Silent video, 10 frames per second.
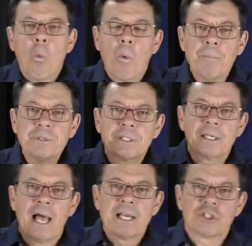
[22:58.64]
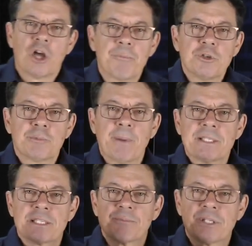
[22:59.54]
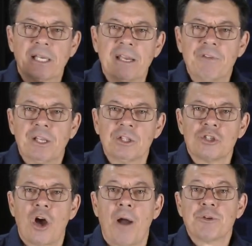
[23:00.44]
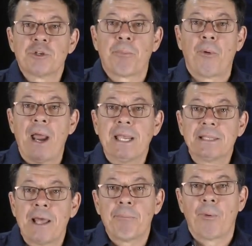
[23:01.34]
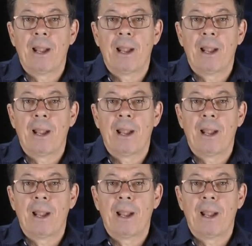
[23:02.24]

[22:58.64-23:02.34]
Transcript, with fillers: when was the last time you spent some significant time just praying in that prayer